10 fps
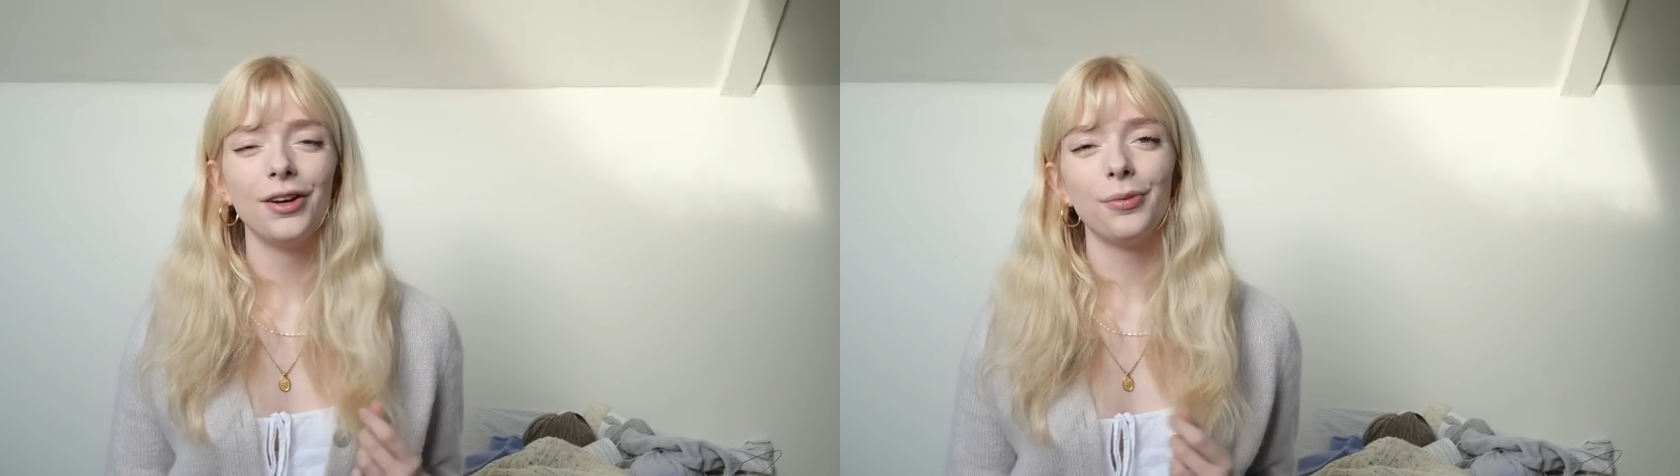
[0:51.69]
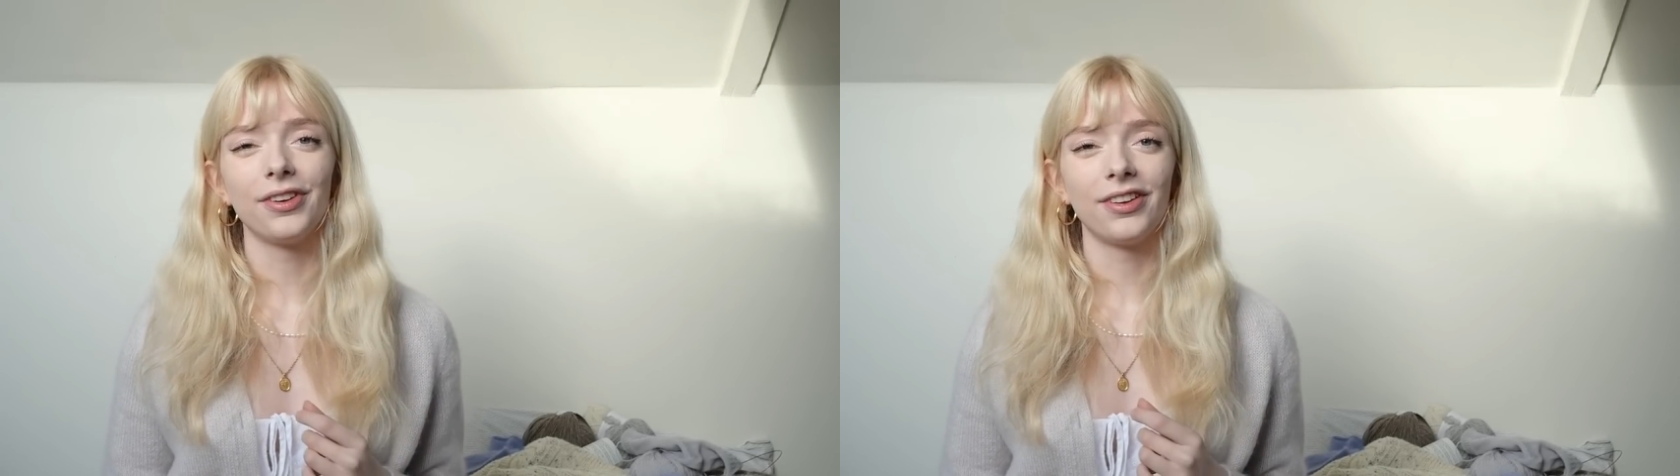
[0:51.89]

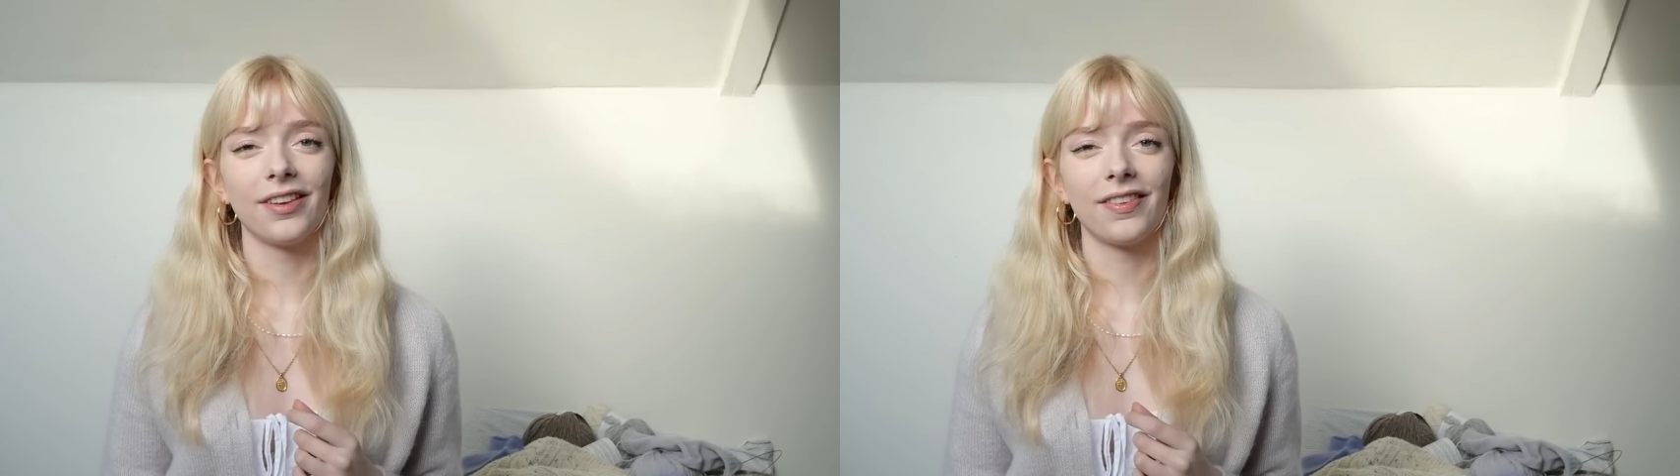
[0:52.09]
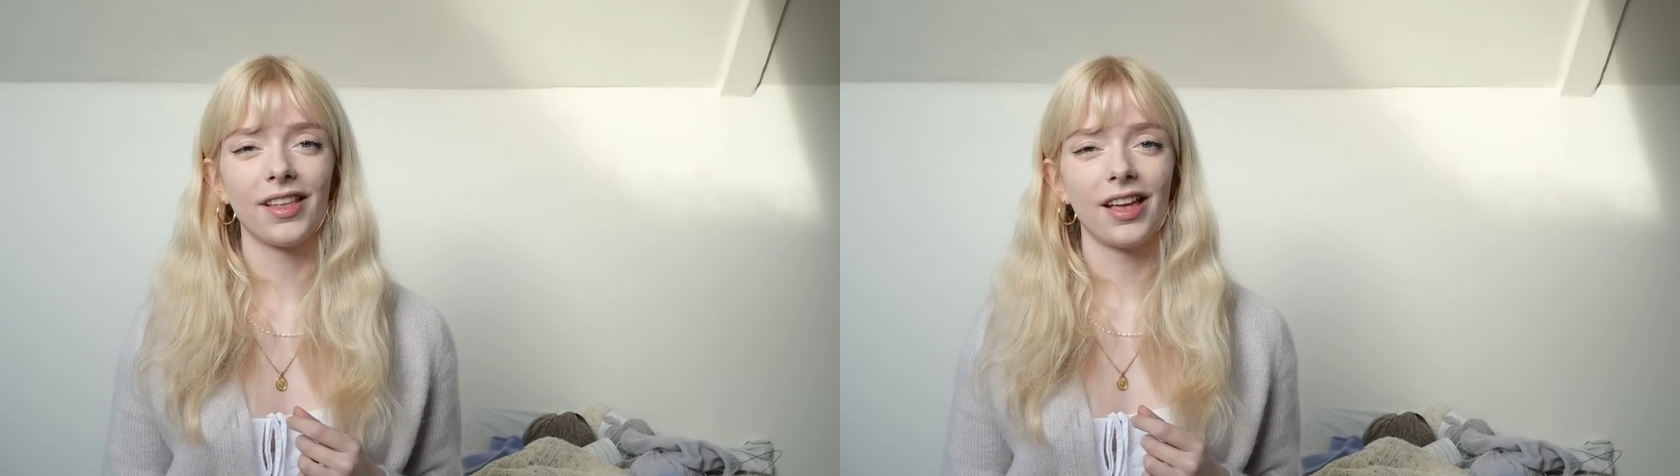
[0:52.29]
which
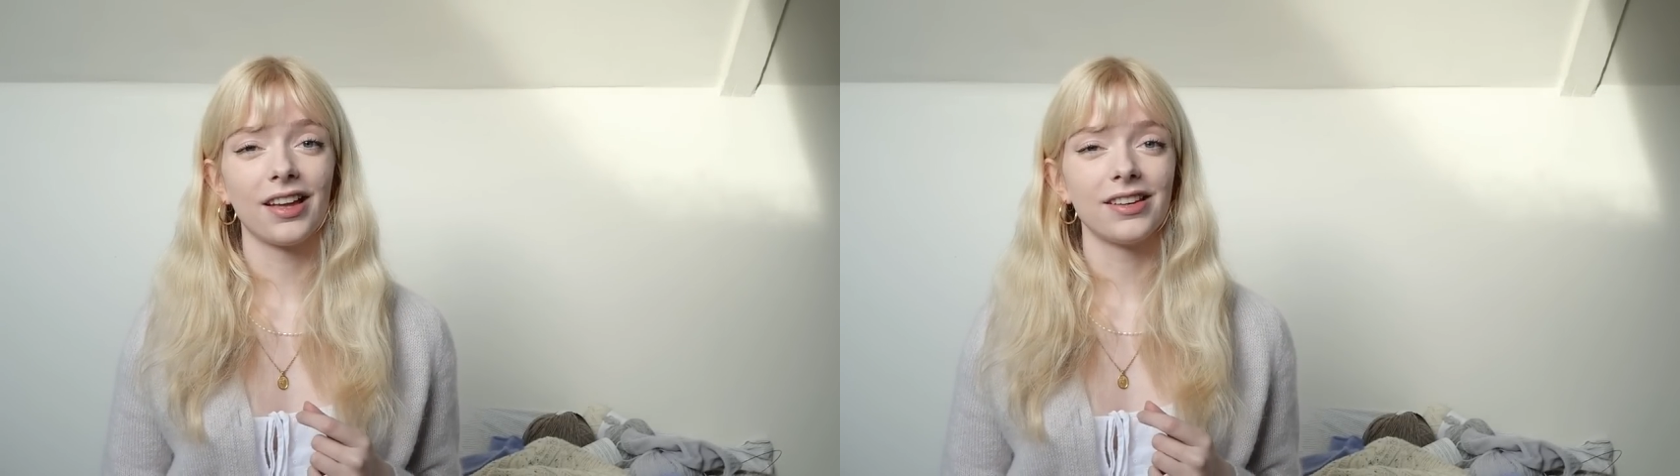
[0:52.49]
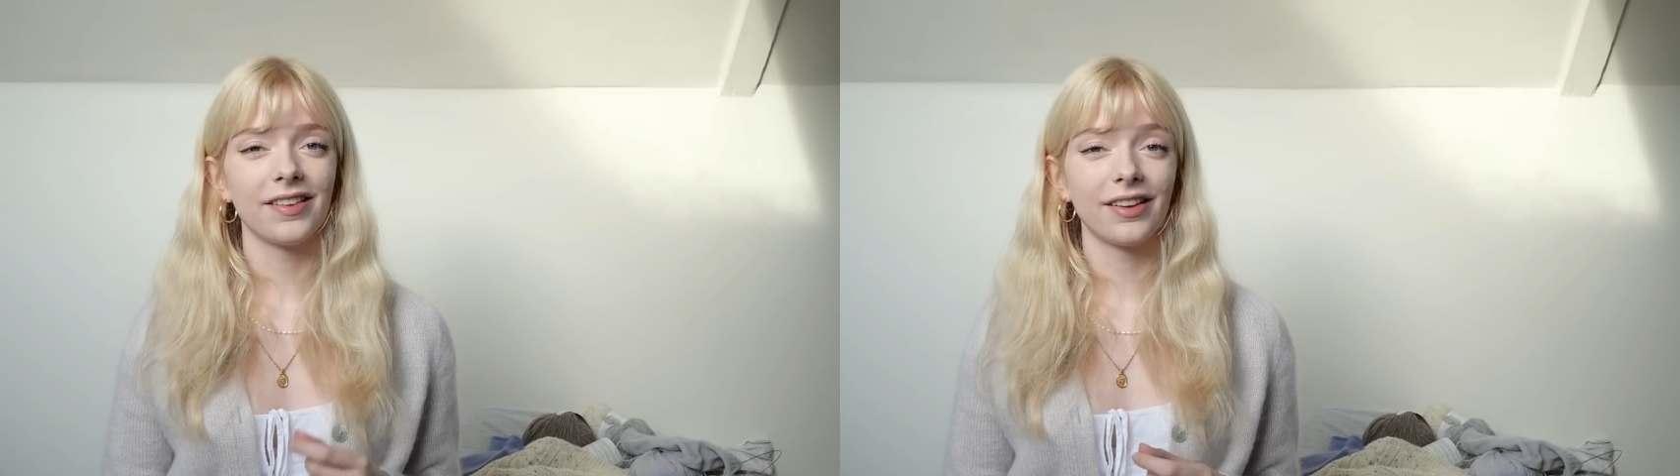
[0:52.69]
is
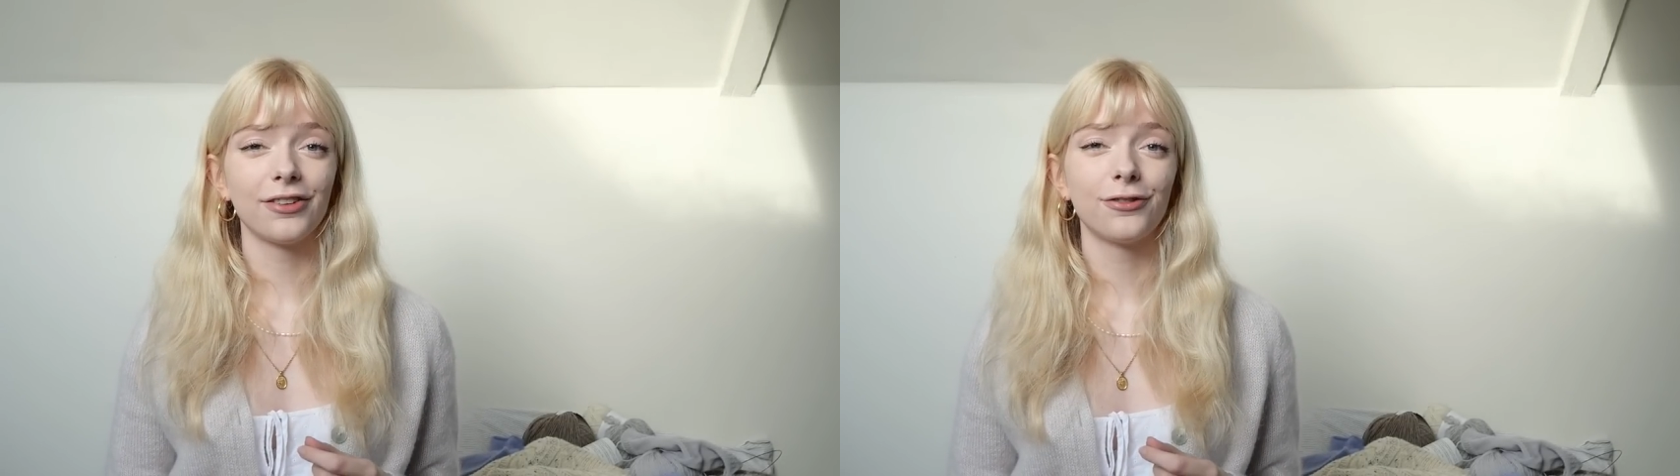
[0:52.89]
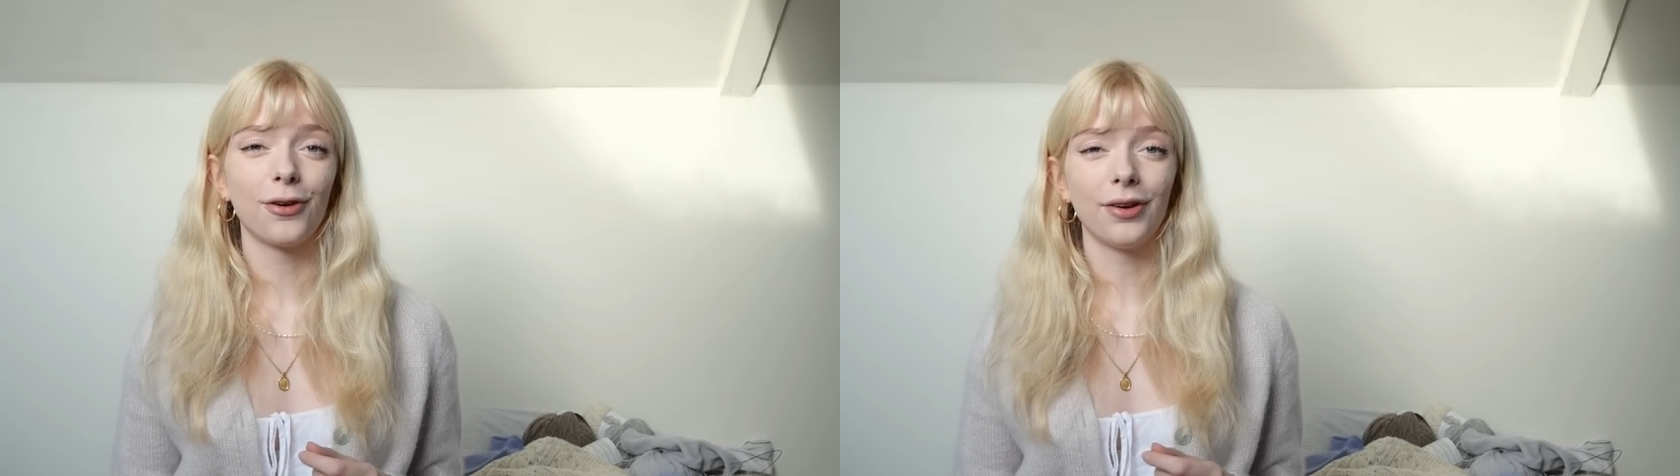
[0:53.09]
the
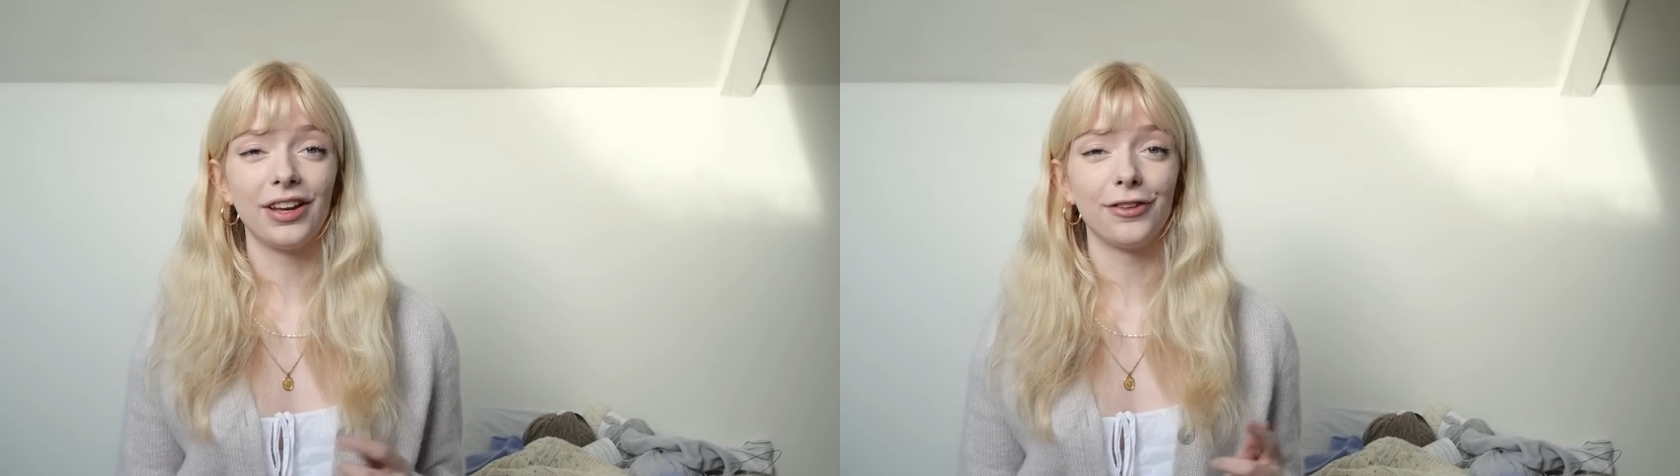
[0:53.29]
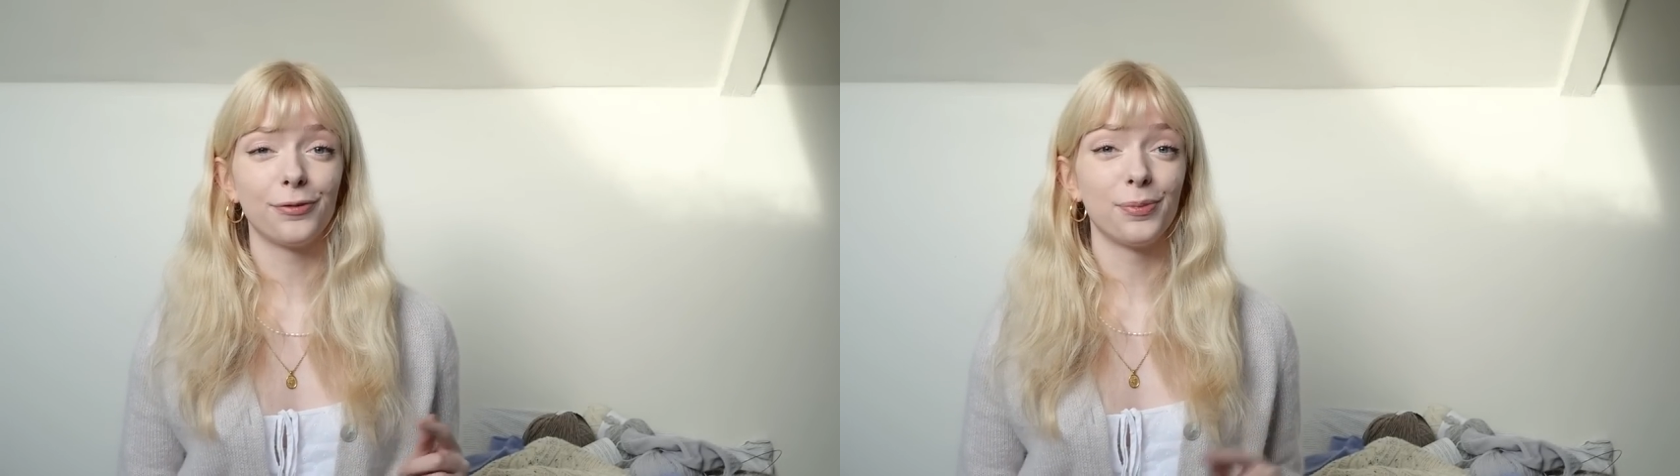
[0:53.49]
Knitting for
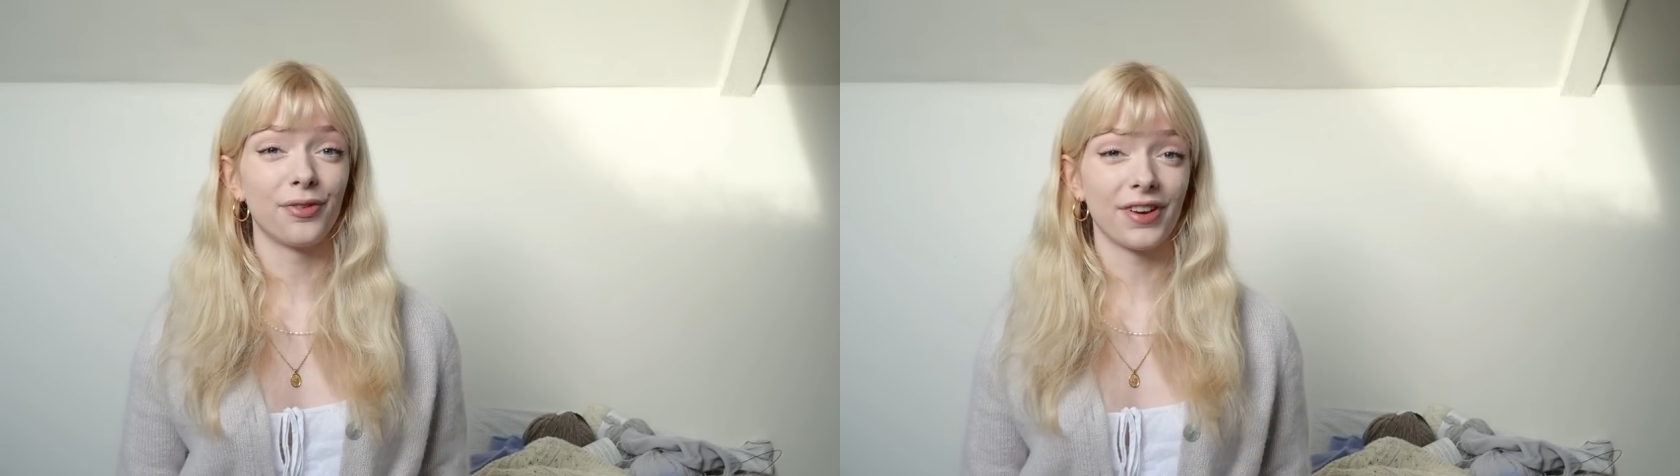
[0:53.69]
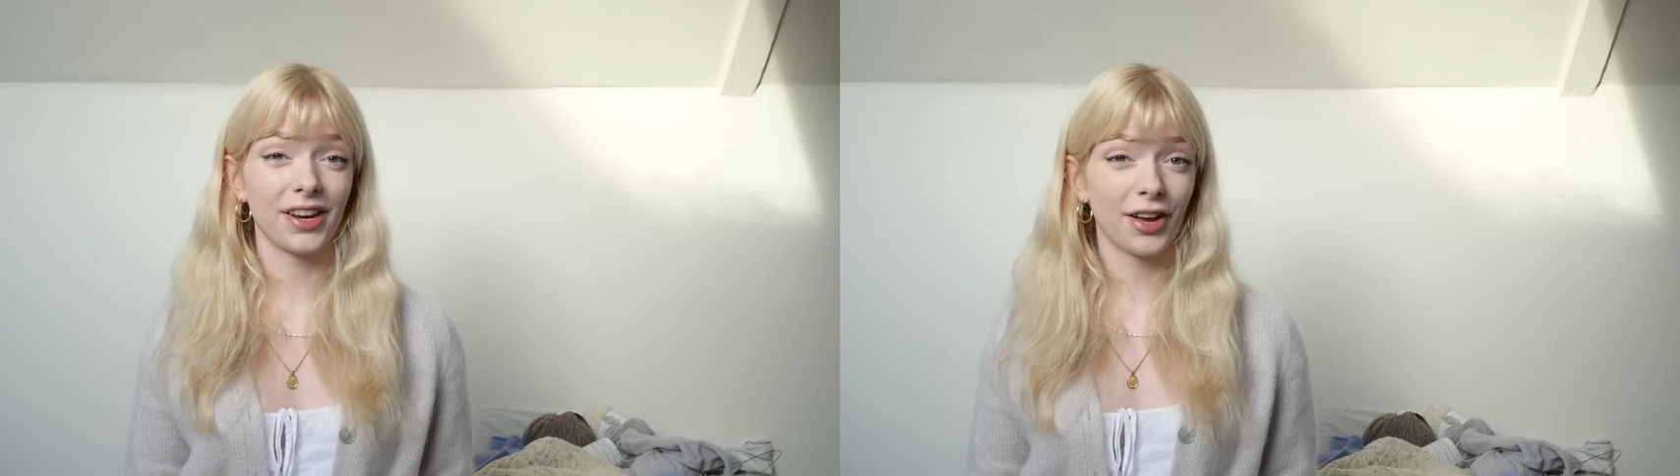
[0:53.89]
Olive
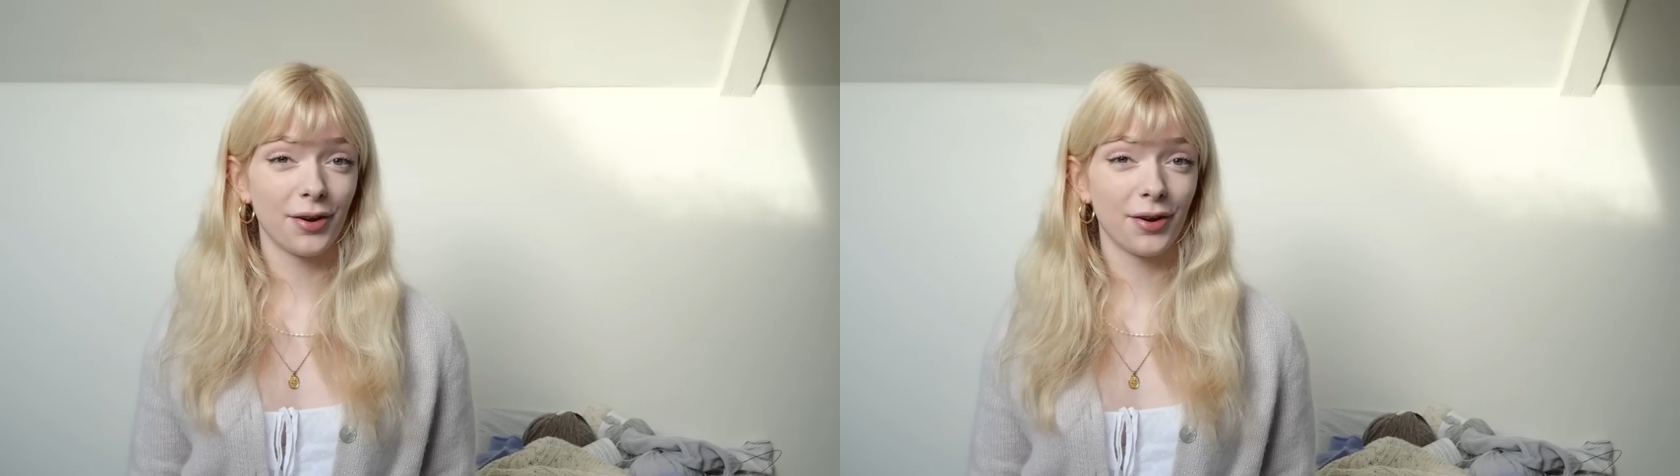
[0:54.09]
Merino